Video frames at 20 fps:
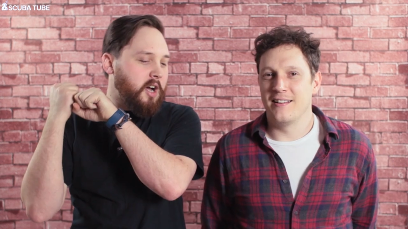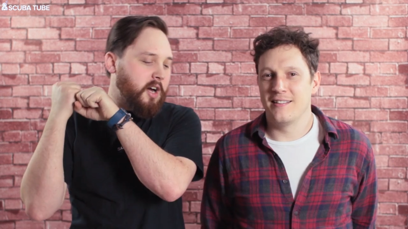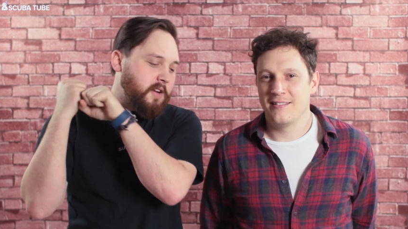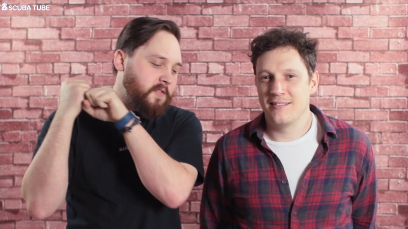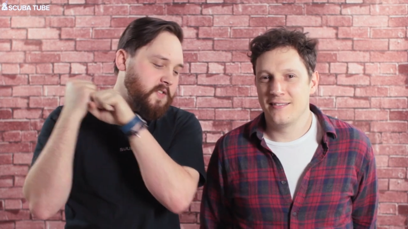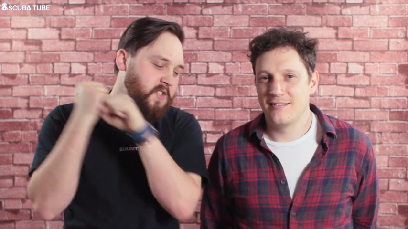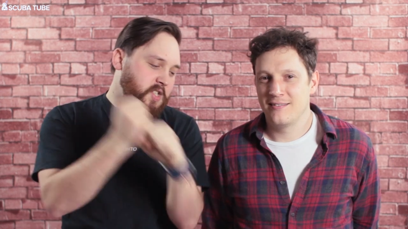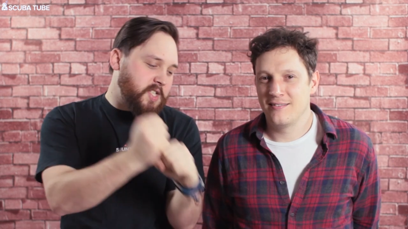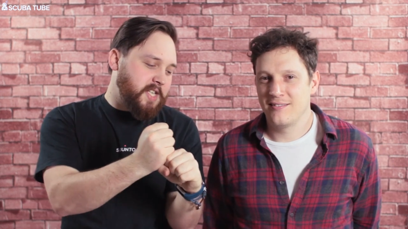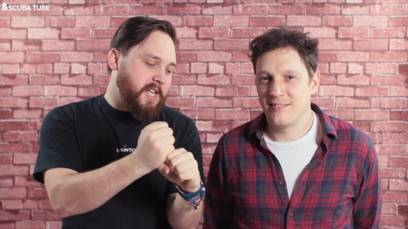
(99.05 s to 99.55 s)
Speaker 1: to
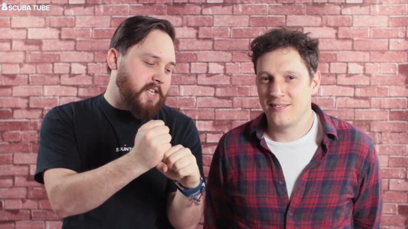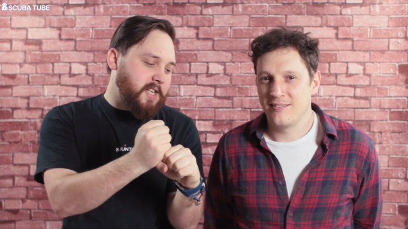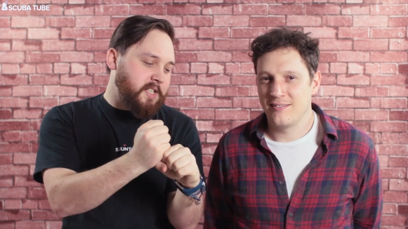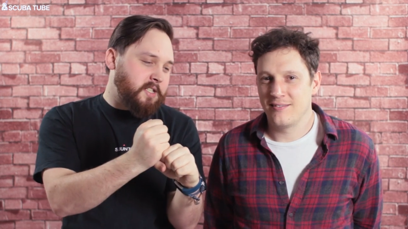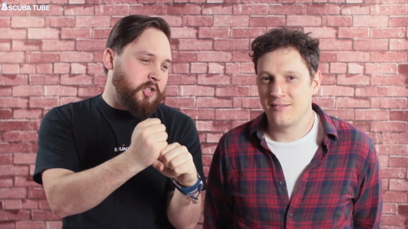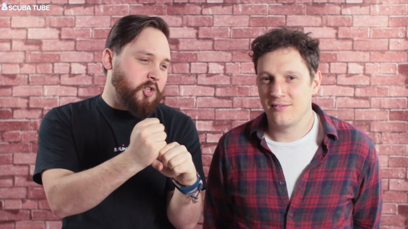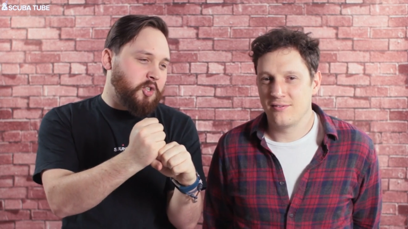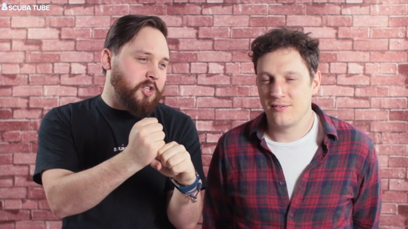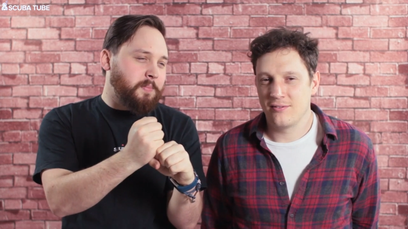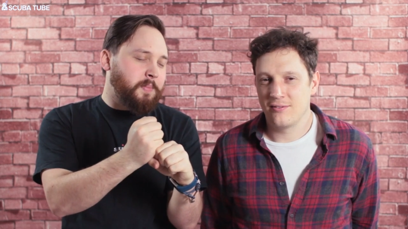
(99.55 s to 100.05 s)
kind of
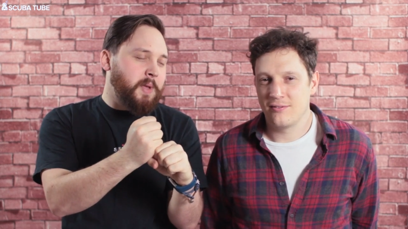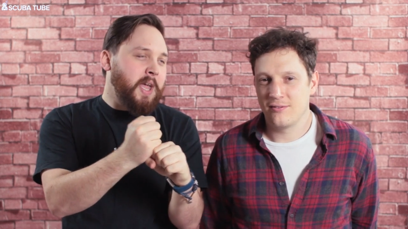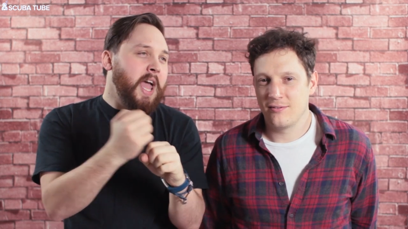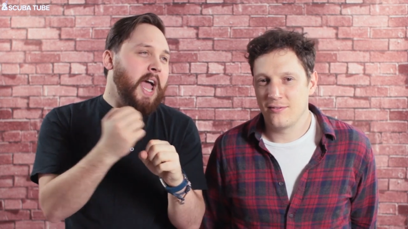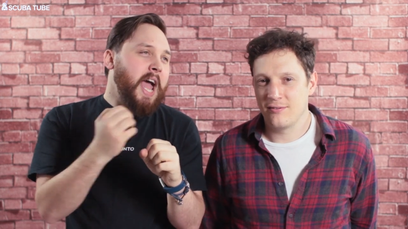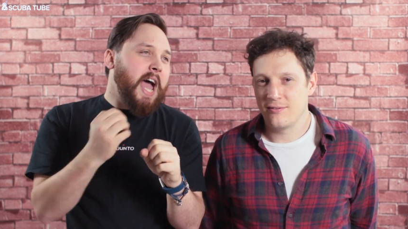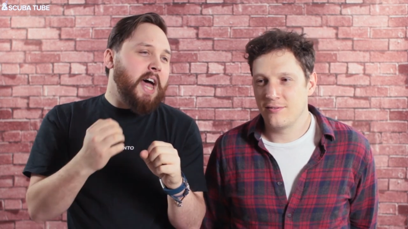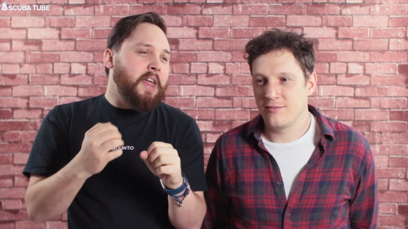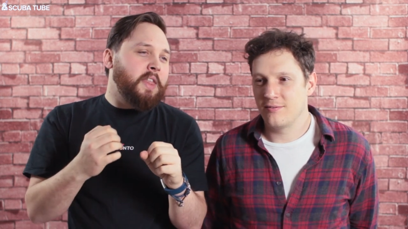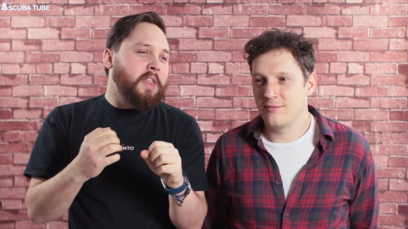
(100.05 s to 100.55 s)
stick to them,
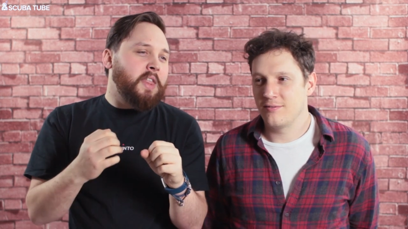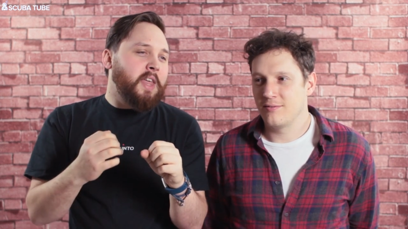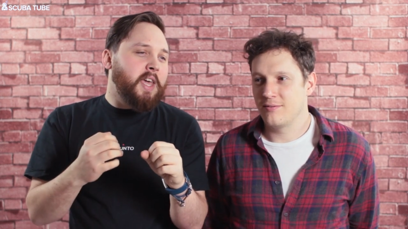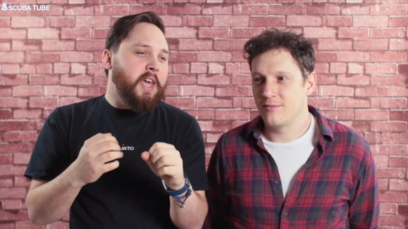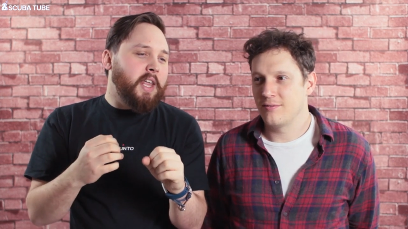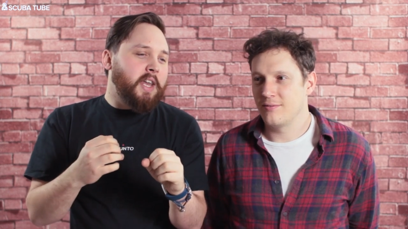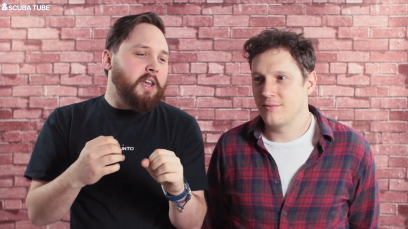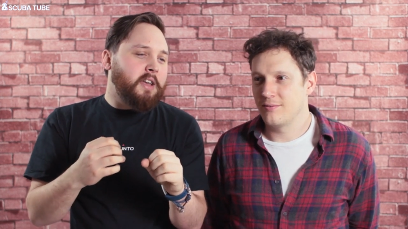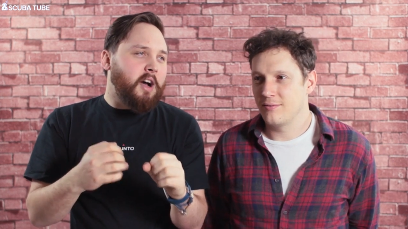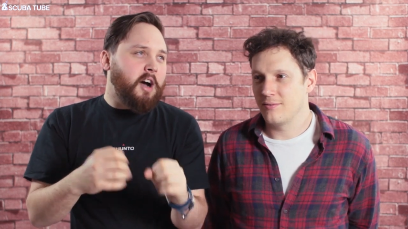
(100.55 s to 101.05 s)
and
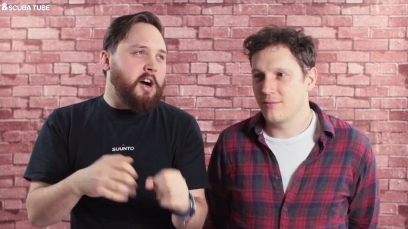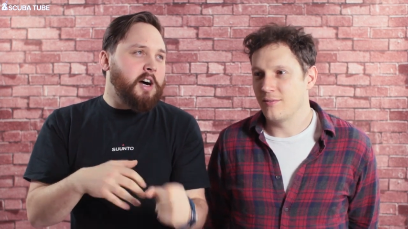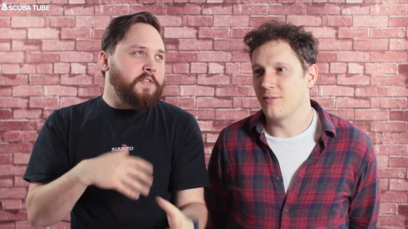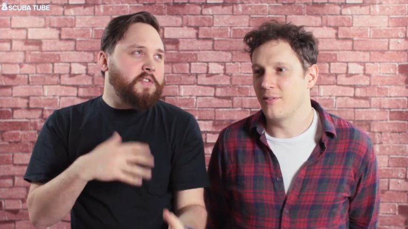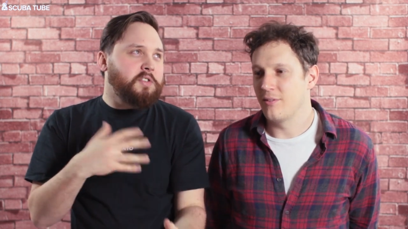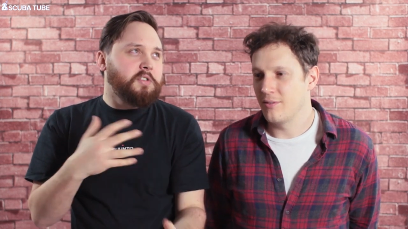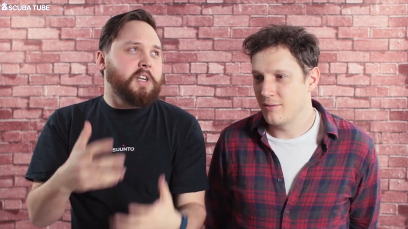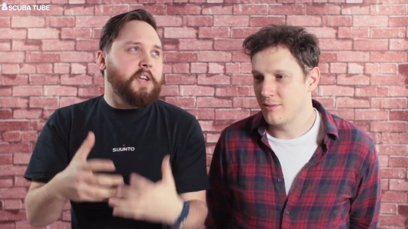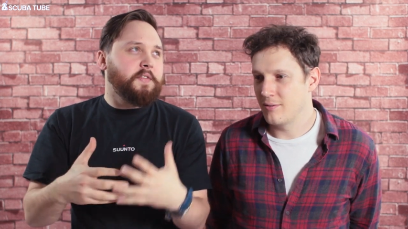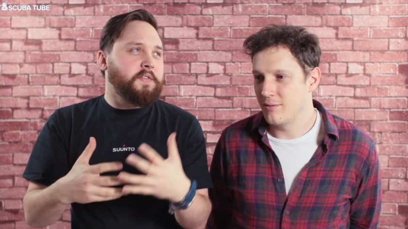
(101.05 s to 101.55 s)
then
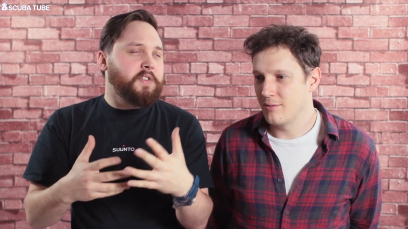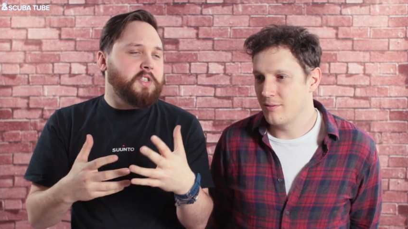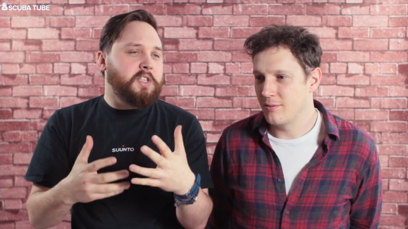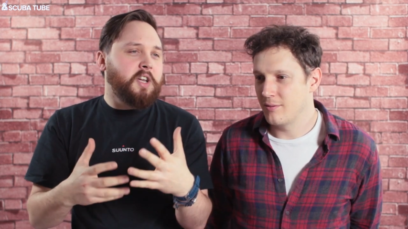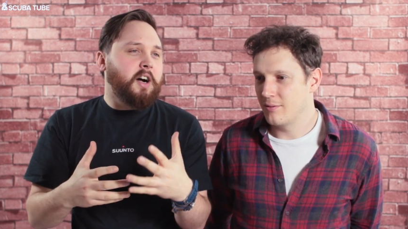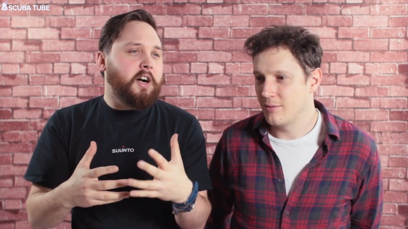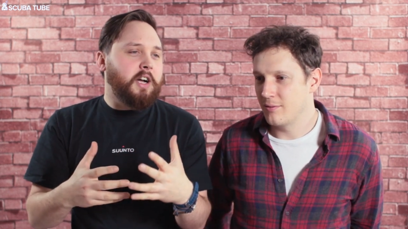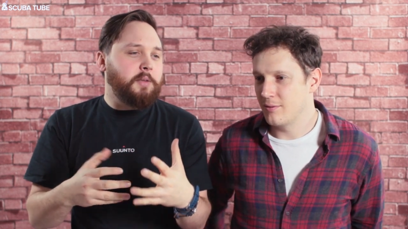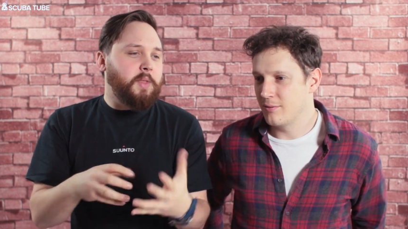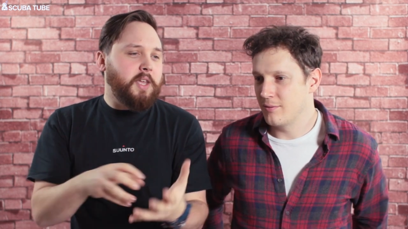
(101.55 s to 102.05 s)
after a given
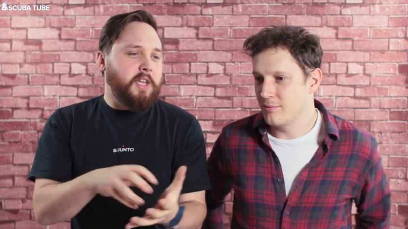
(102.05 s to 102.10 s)
time,